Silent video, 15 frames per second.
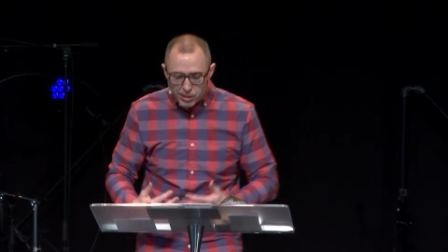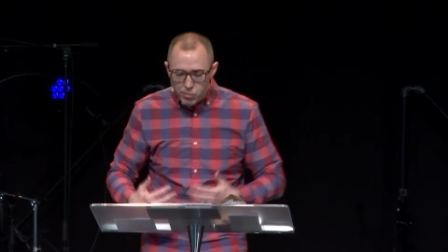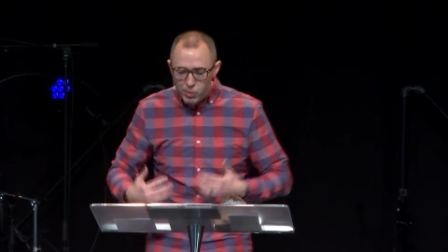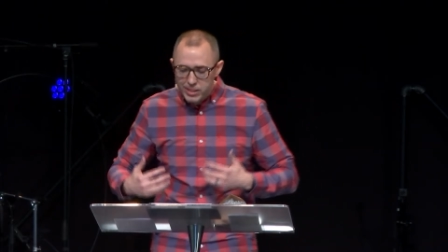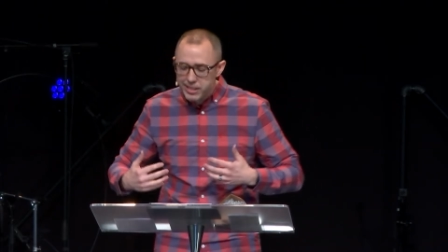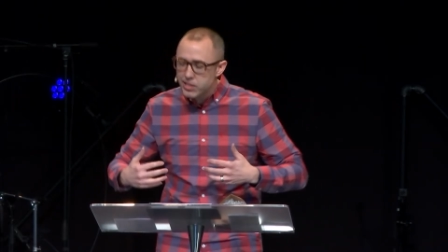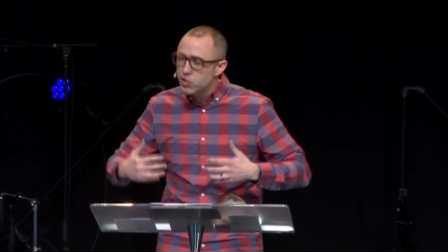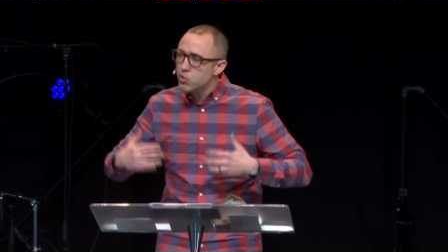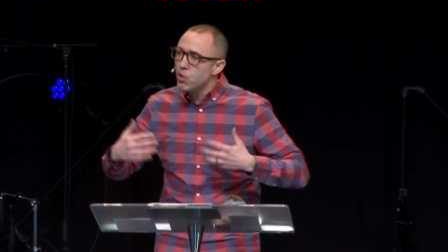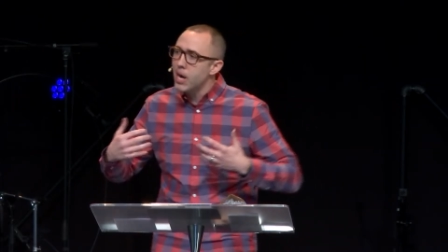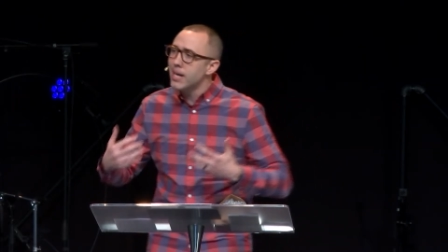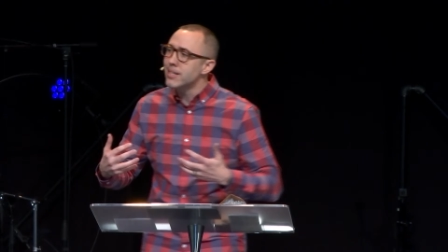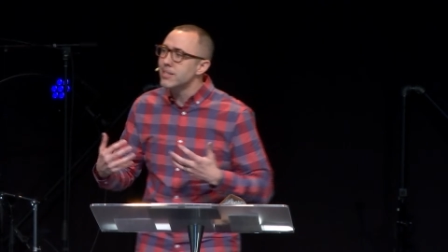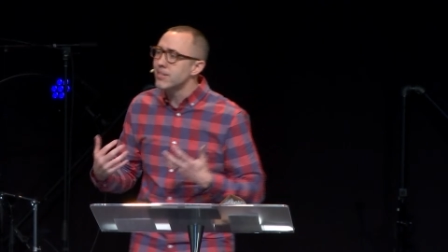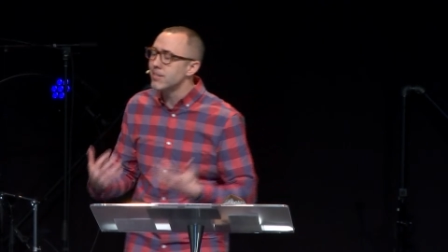And what he's
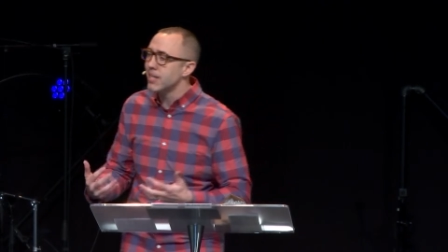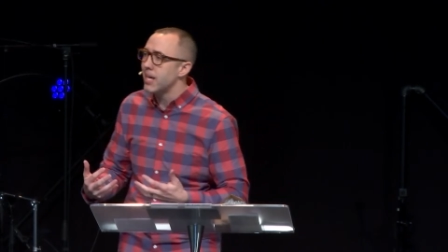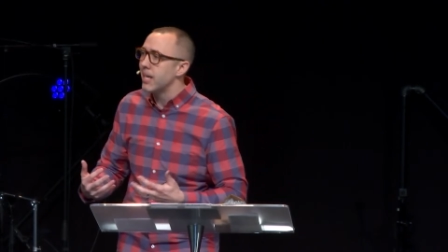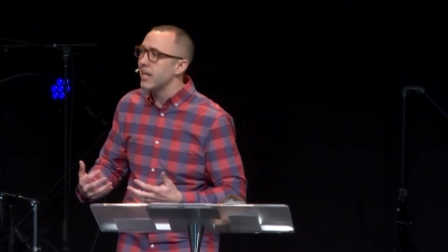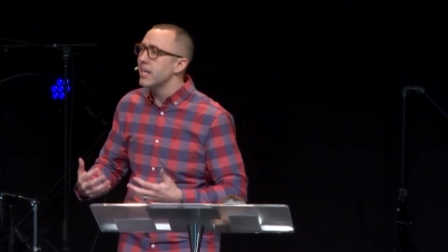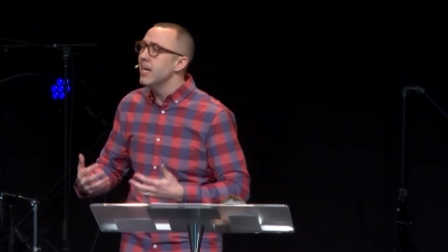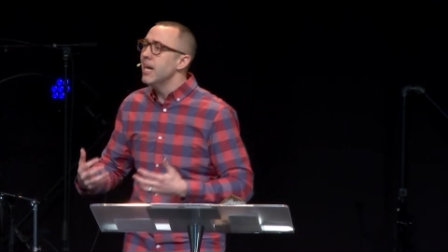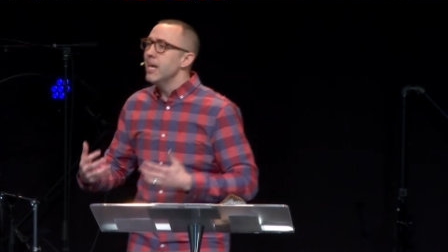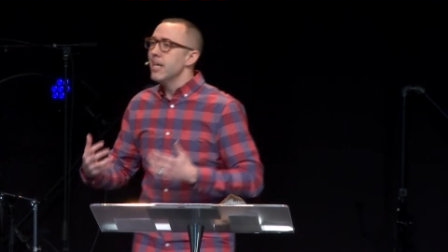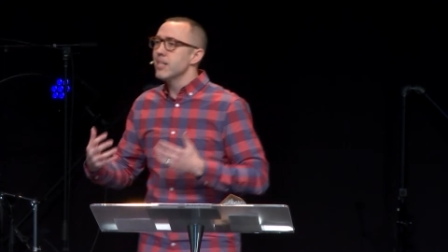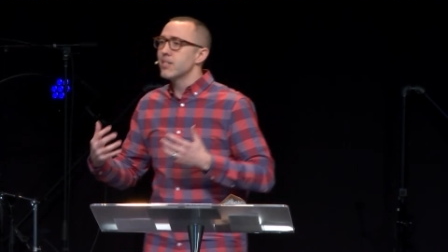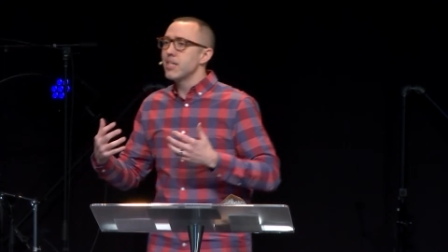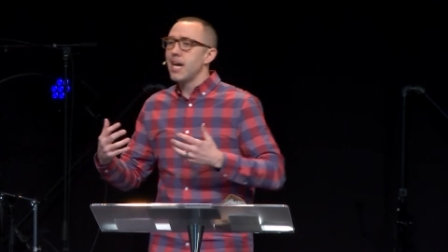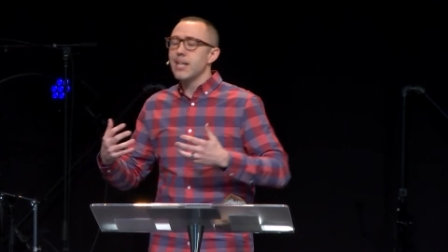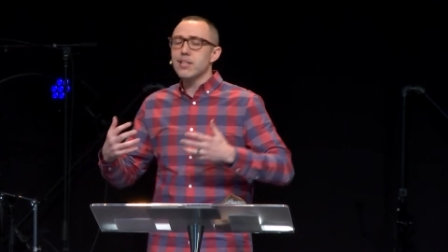trying to say
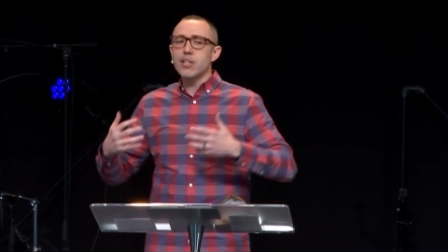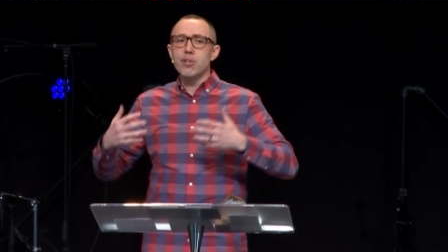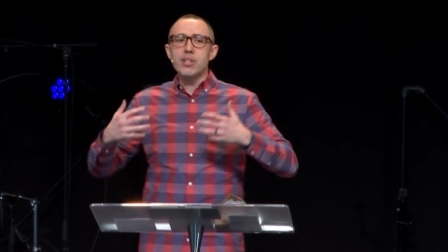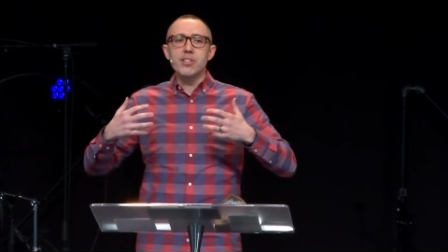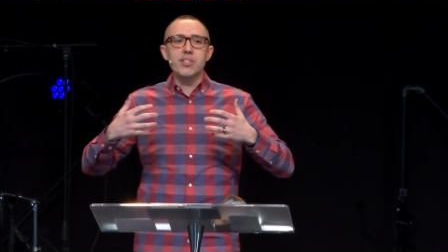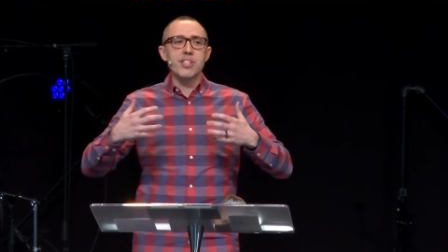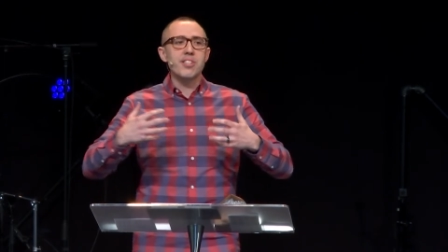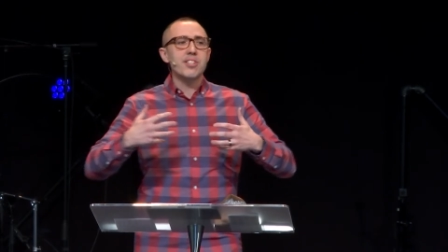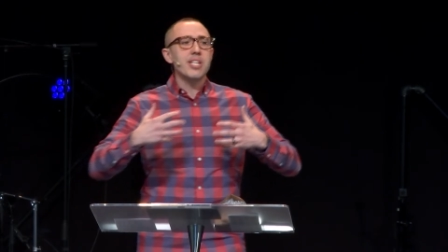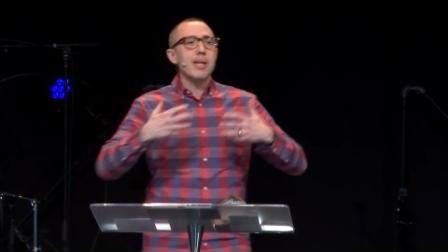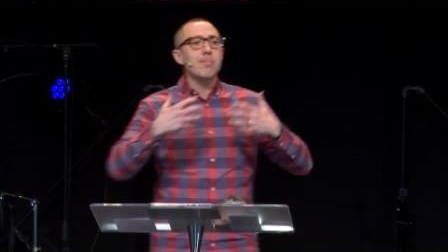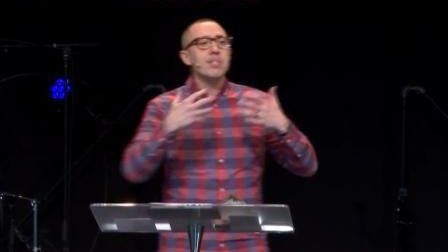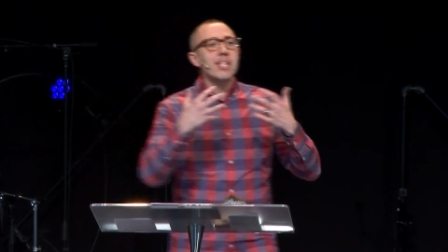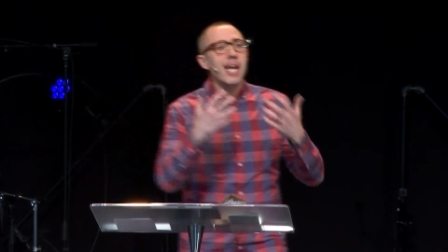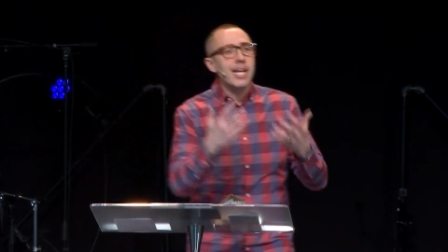is that there is this this
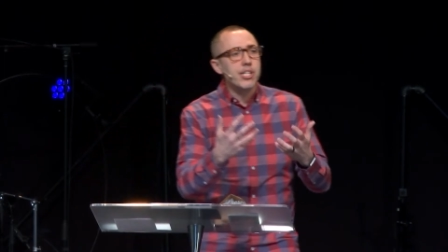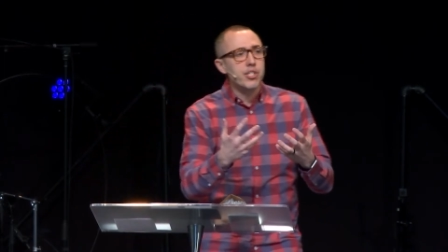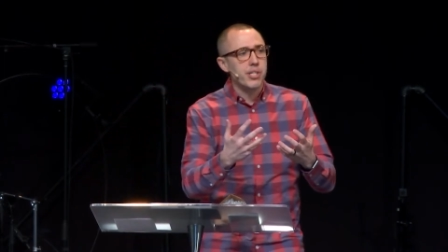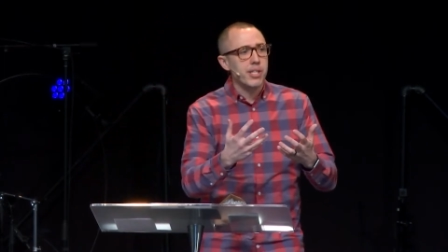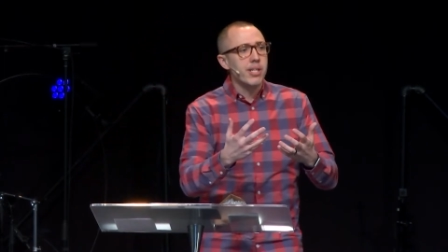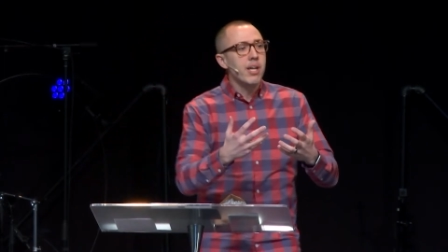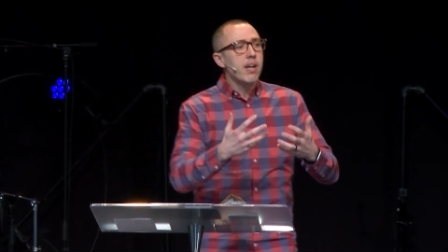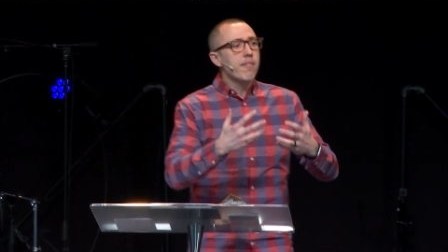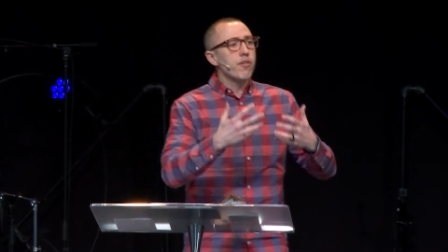temptation